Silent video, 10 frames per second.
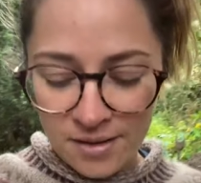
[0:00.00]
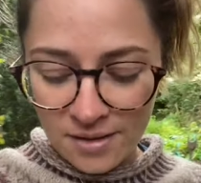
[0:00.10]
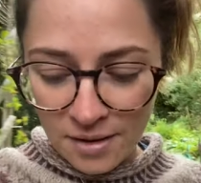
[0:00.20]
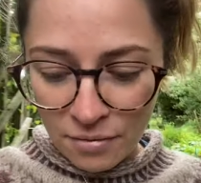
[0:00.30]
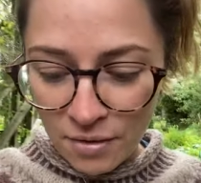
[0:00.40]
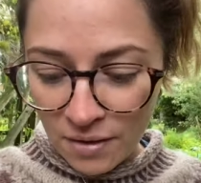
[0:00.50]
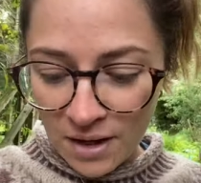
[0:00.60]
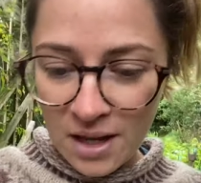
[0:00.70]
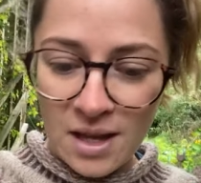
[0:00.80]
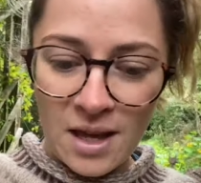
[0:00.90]
if you've
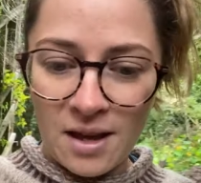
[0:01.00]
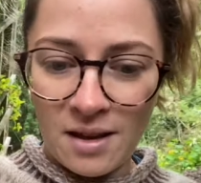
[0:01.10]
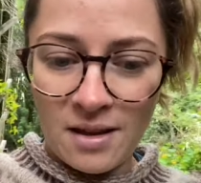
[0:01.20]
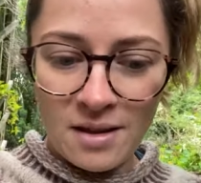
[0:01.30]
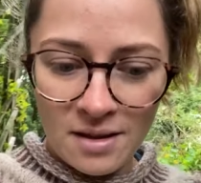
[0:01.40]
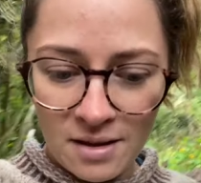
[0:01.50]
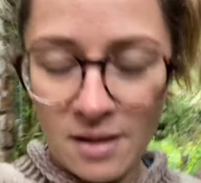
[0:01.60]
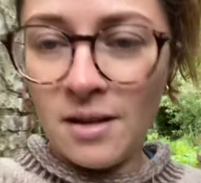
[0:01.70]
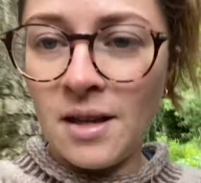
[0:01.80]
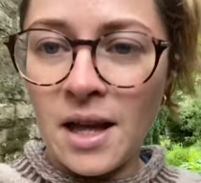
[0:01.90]
any uh,
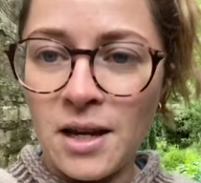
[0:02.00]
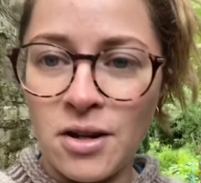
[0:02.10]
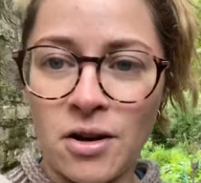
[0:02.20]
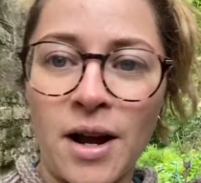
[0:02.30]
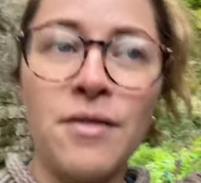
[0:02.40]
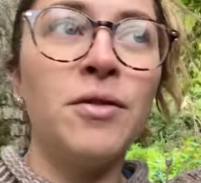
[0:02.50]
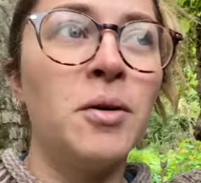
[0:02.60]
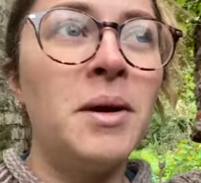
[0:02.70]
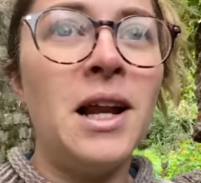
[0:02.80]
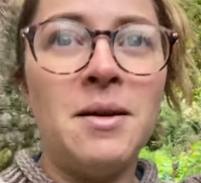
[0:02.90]
any crack for
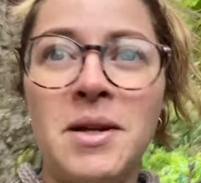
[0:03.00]
me, let me